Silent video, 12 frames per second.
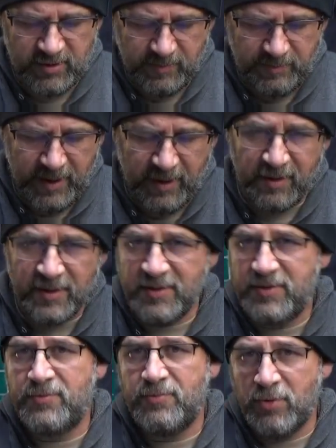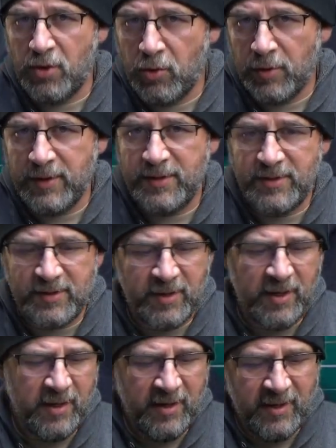The barrens, ruins,
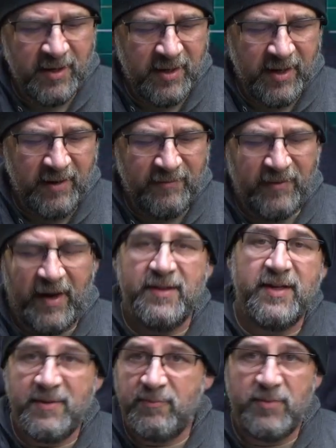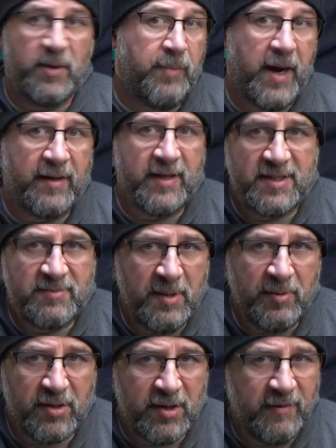and finally the badlands,
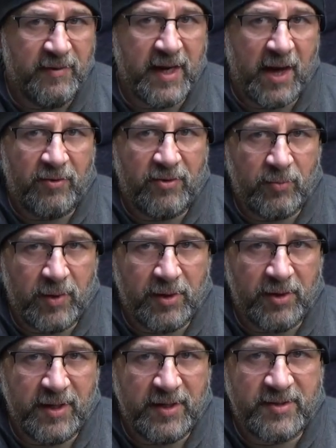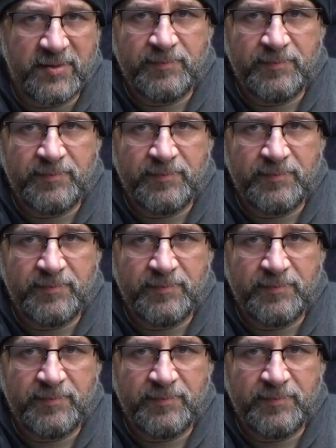people living out in the wilderness.